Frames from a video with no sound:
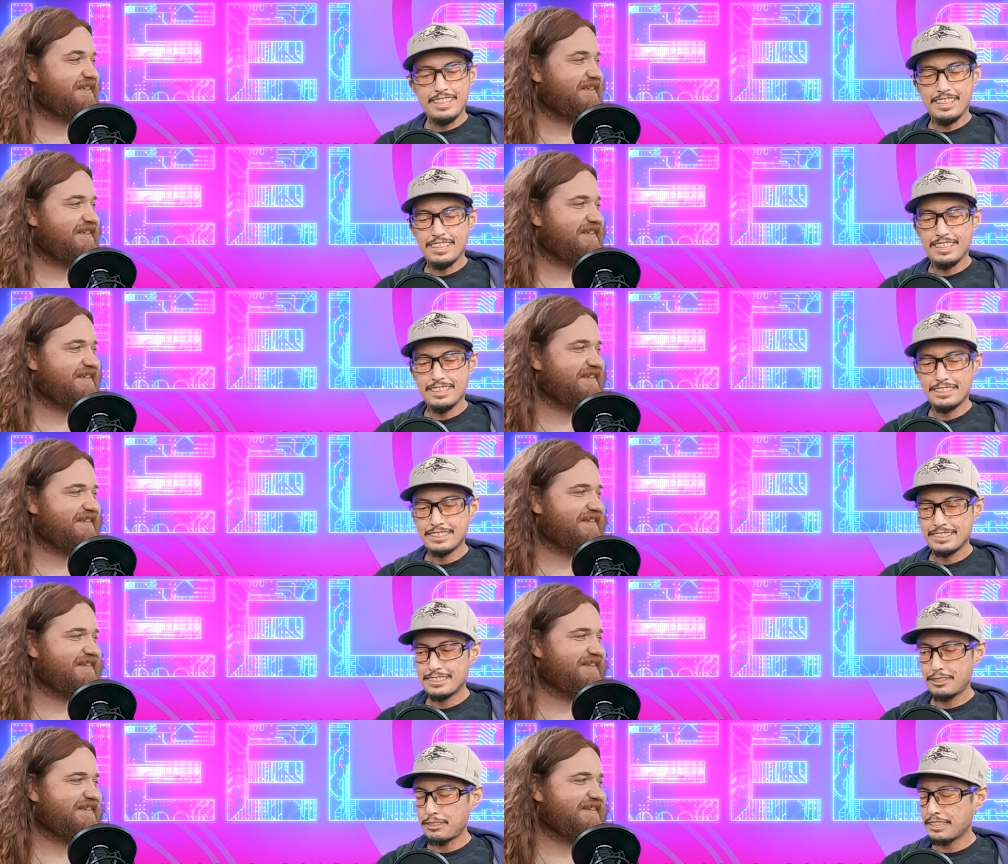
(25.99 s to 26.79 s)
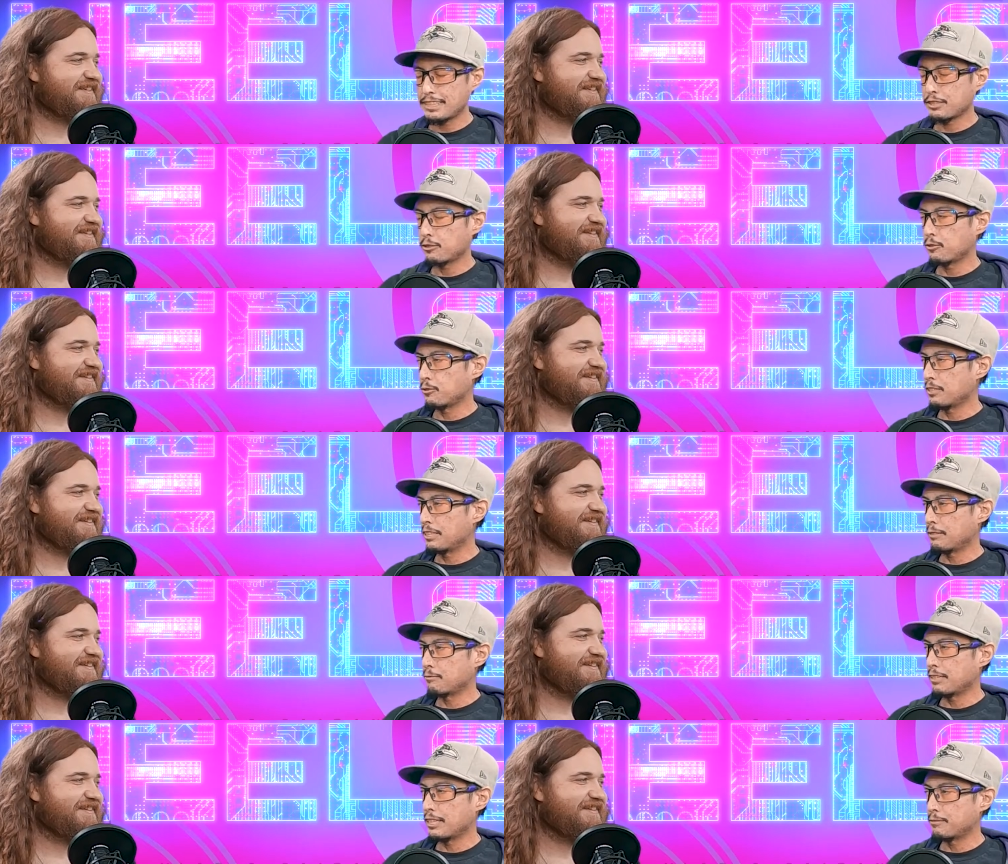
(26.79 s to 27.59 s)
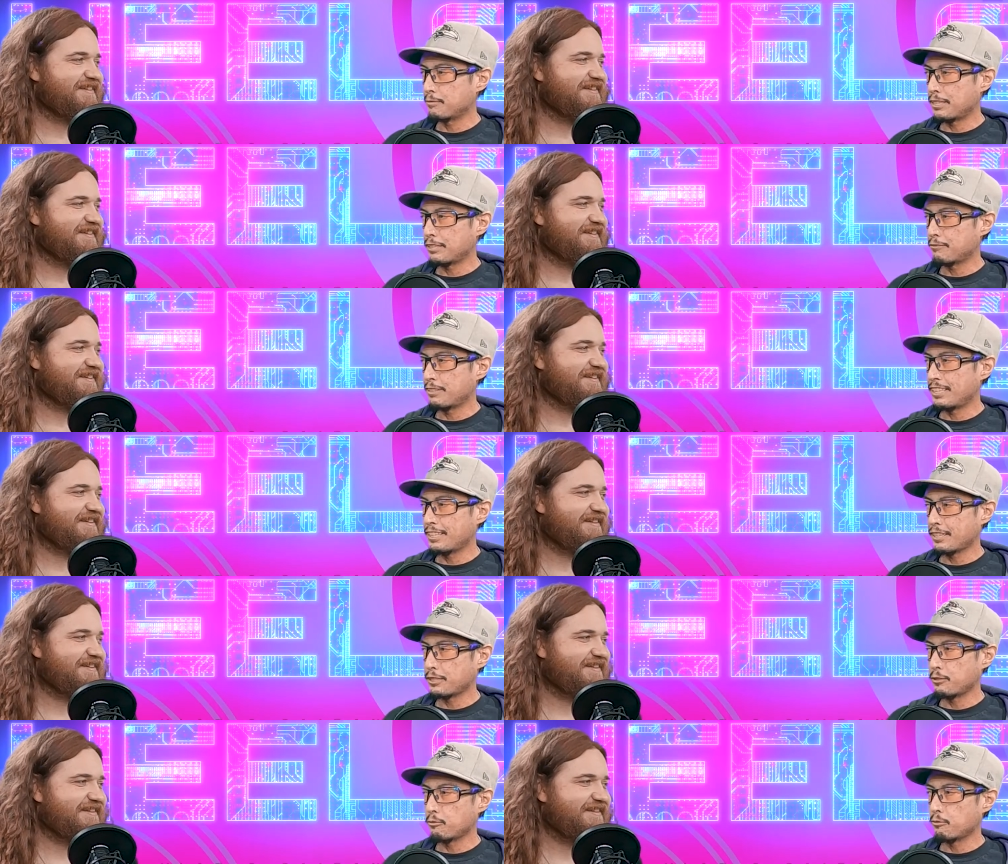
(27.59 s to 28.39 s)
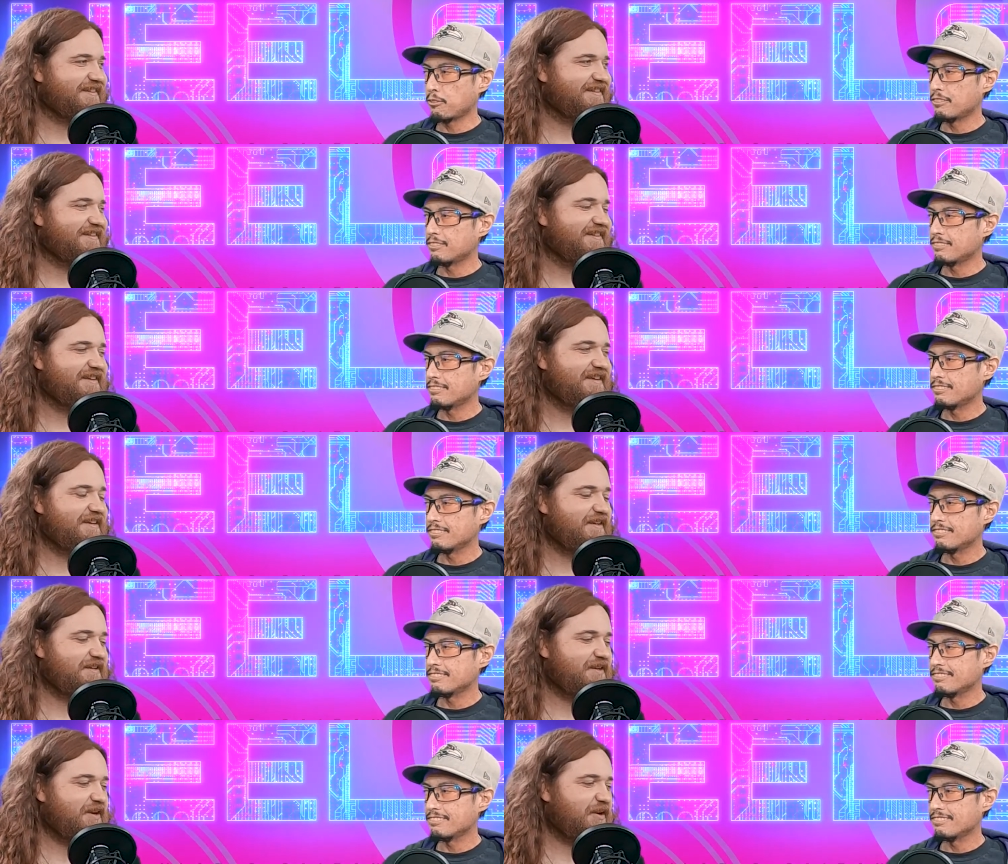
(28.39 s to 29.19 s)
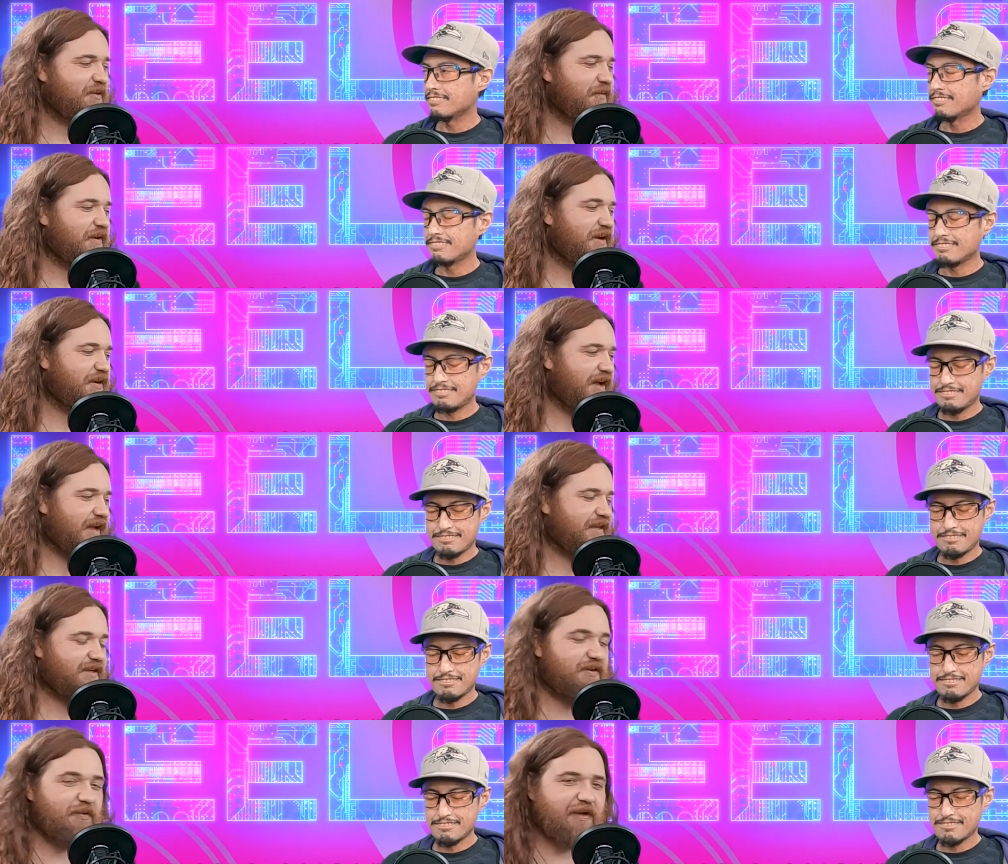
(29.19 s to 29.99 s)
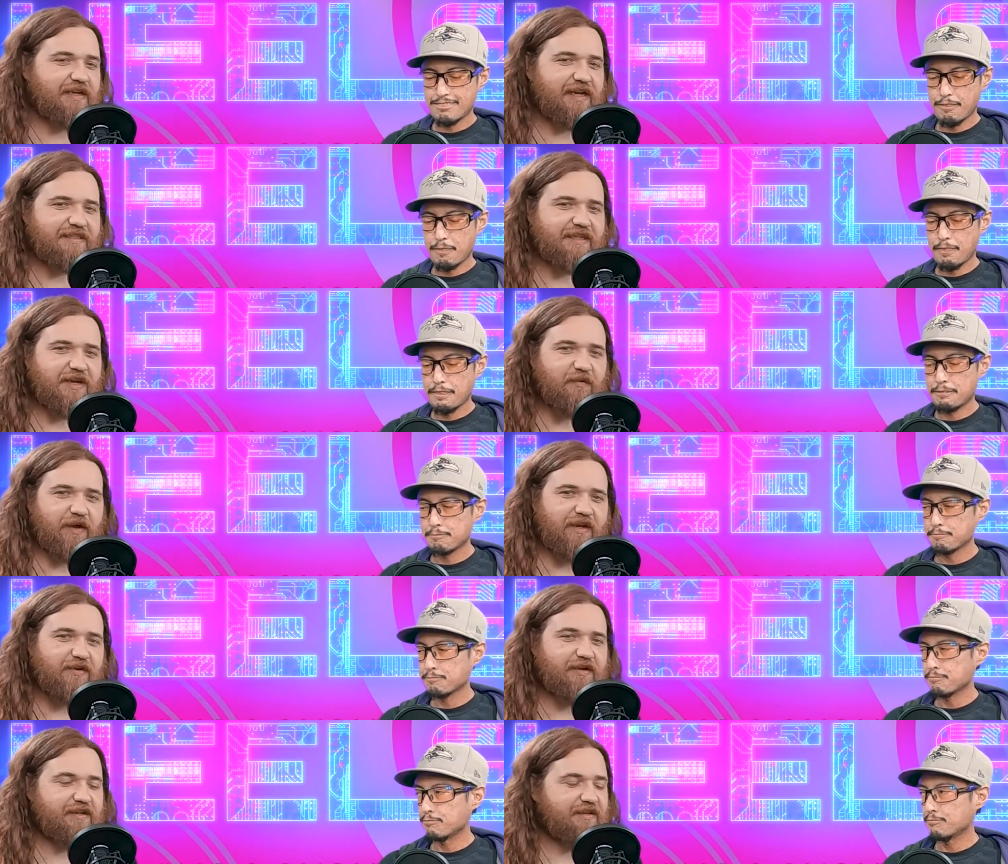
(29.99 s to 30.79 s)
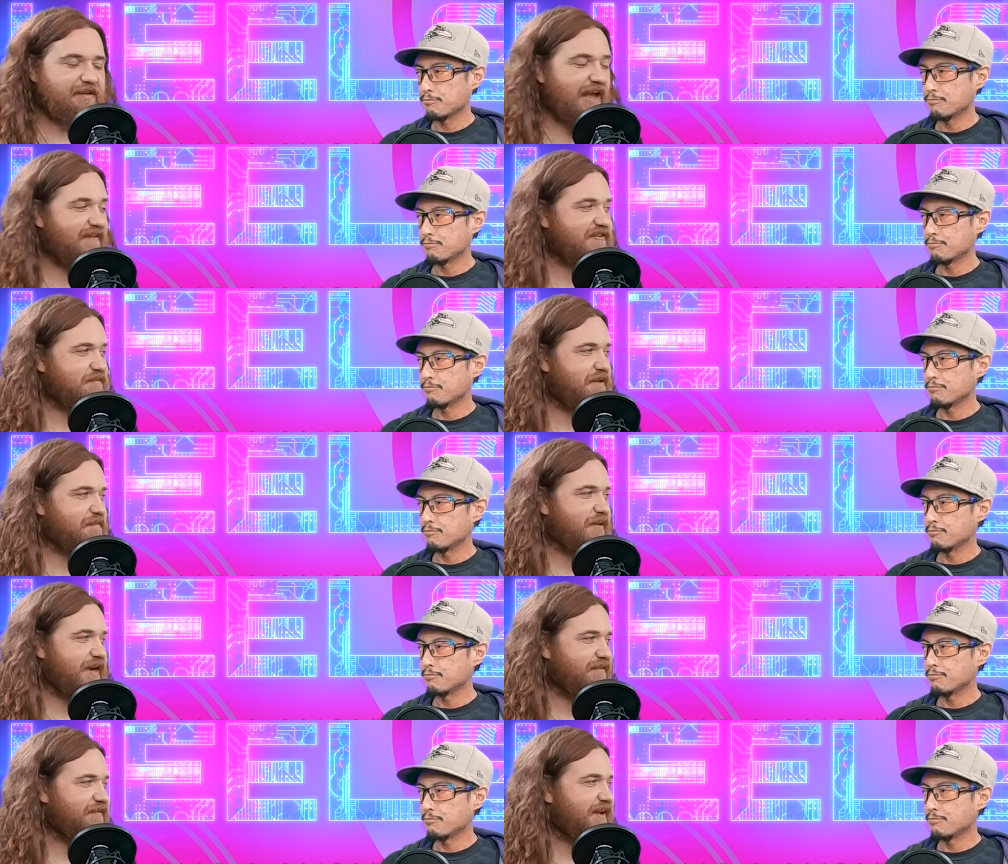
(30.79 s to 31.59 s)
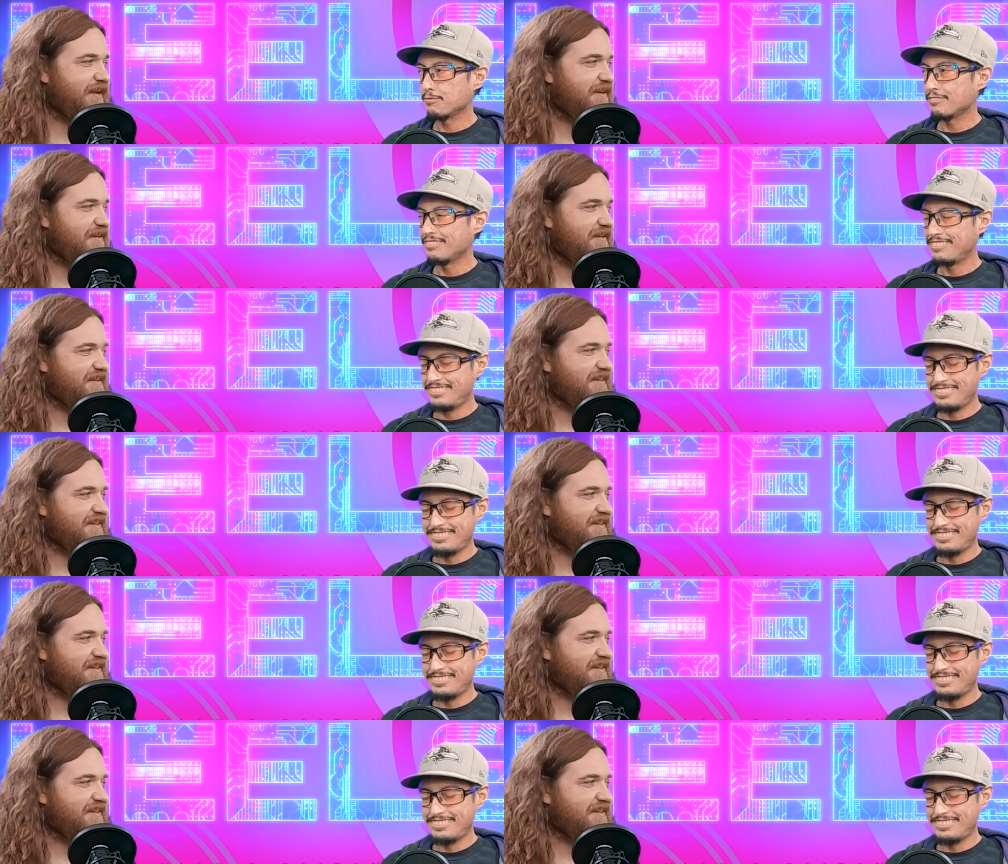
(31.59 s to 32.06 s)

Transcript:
Speaker 1: it's starting to get cold, and I'm not, I'm not a fan of the cold.
Speaker 2: No, well, you know what? I'll tell you what. You can have some of my body fat.